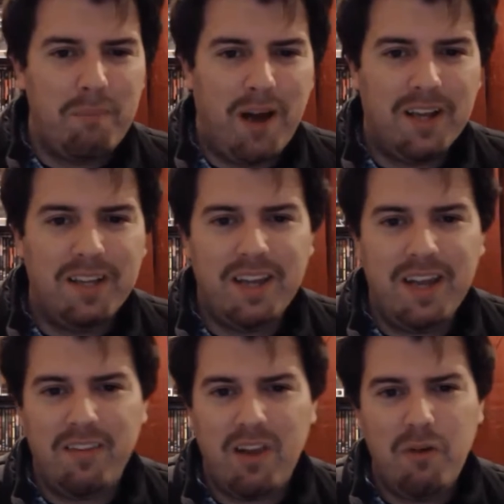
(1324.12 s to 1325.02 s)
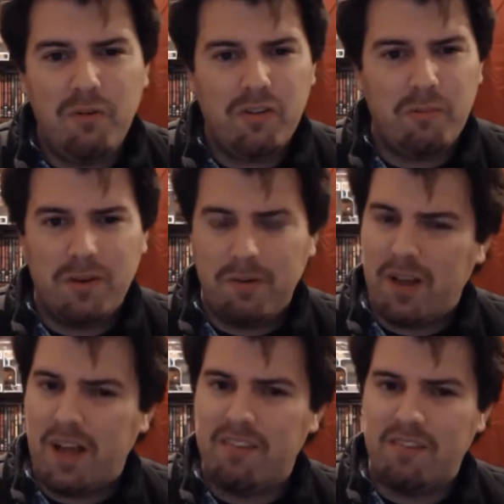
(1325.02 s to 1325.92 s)
behind it, though, just
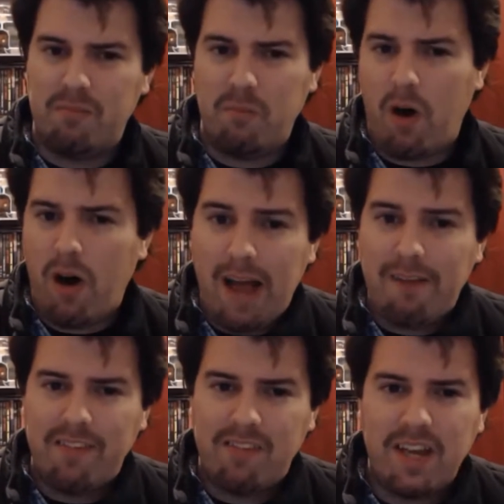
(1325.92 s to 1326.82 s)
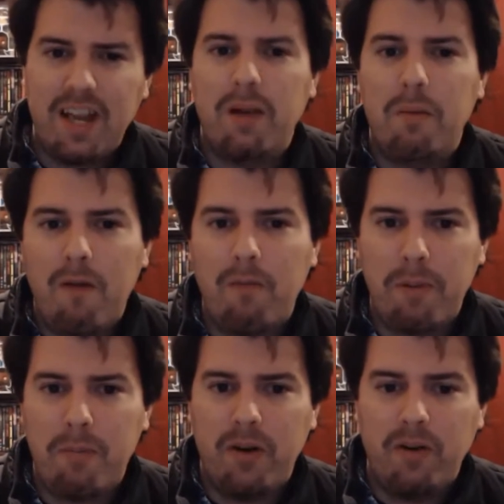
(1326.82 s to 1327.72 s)
because, well, I haven't seen it and other
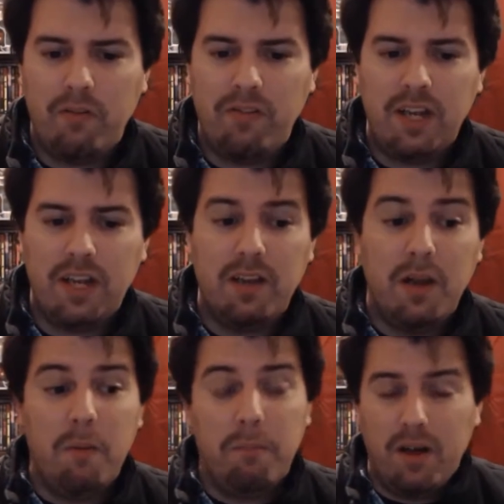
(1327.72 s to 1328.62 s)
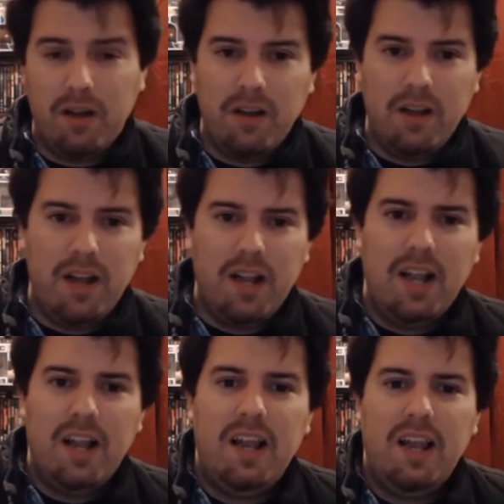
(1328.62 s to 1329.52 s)
people might not have seen it. But
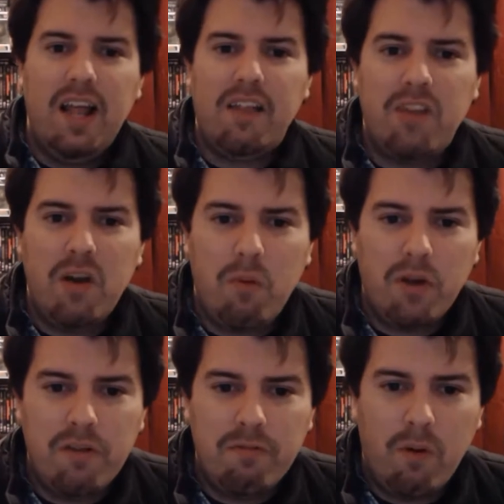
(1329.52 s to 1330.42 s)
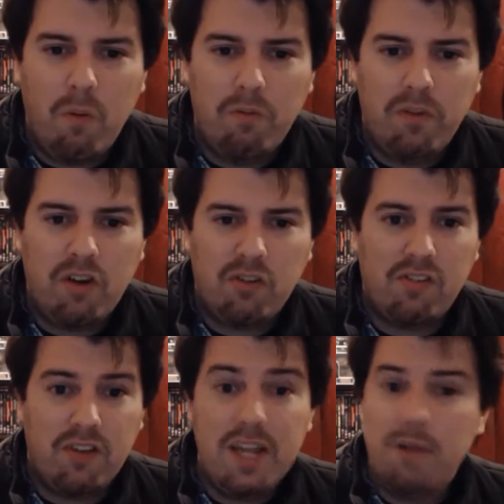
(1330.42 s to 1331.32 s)
let us know what you thought of
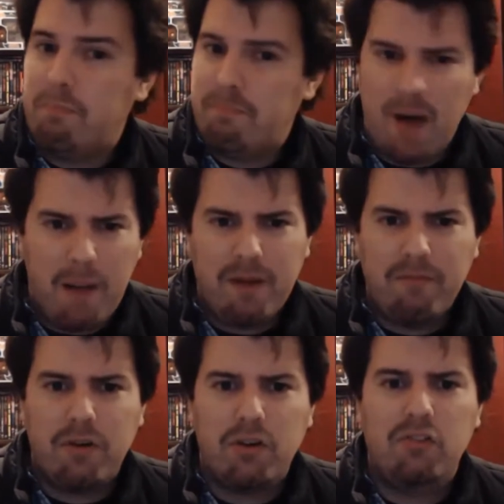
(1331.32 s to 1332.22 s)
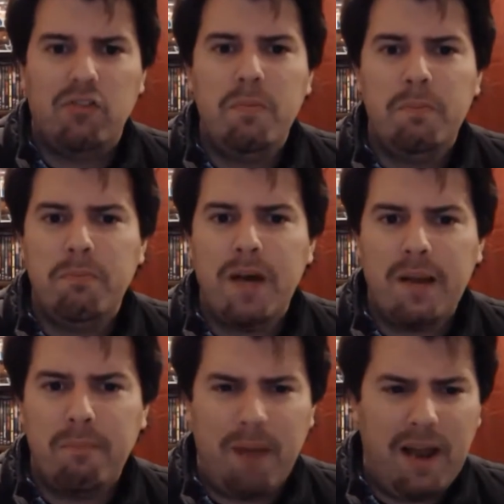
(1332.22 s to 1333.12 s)
Justice League, Batman vs
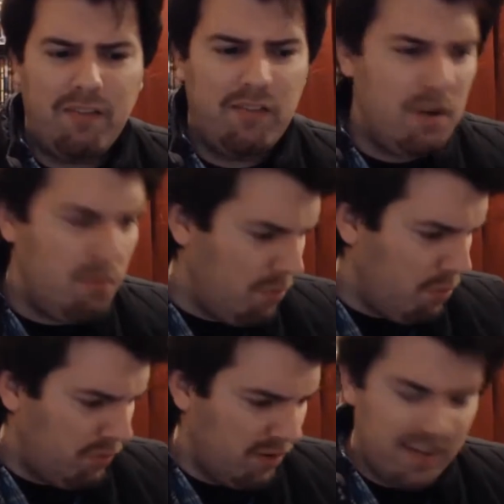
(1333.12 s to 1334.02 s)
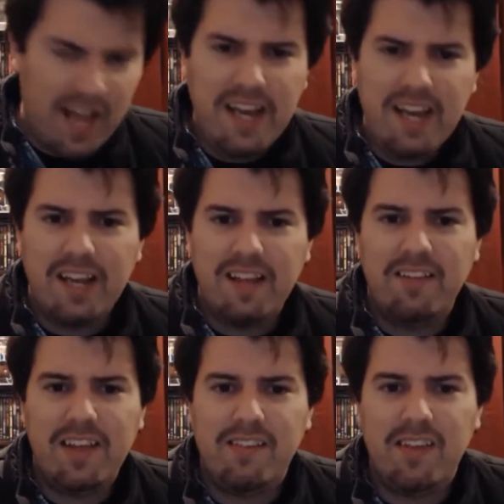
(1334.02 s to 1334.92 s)
Superman, Man of Steel, just any of these
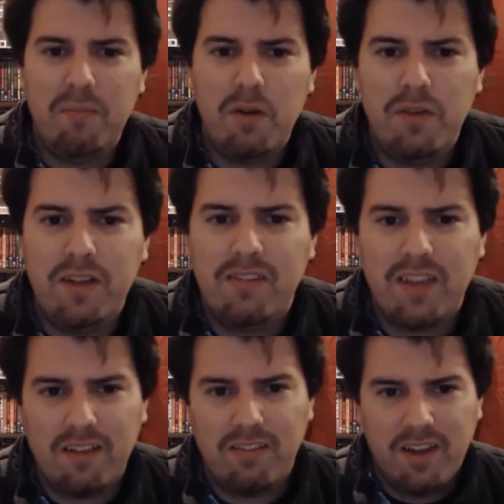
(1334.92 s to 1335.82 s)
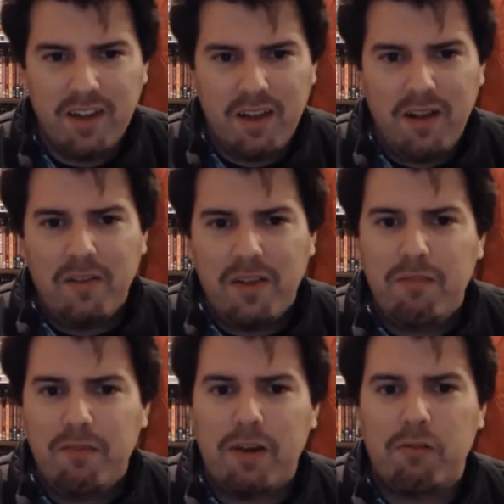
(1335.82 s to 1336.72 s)
DC movies that
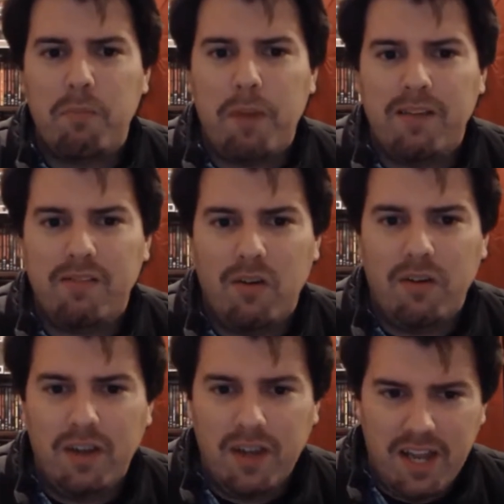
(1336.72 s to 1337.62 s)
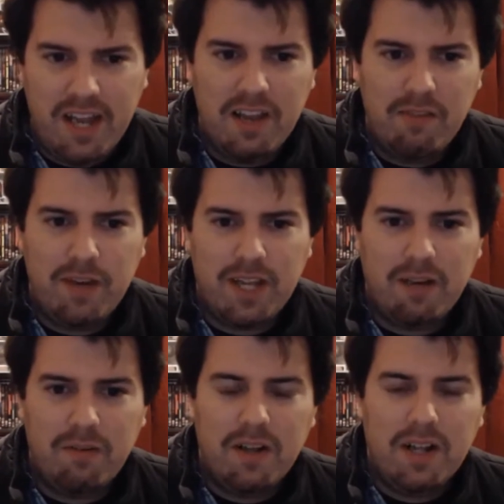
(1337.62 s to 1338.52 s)
these figures were based on in this video.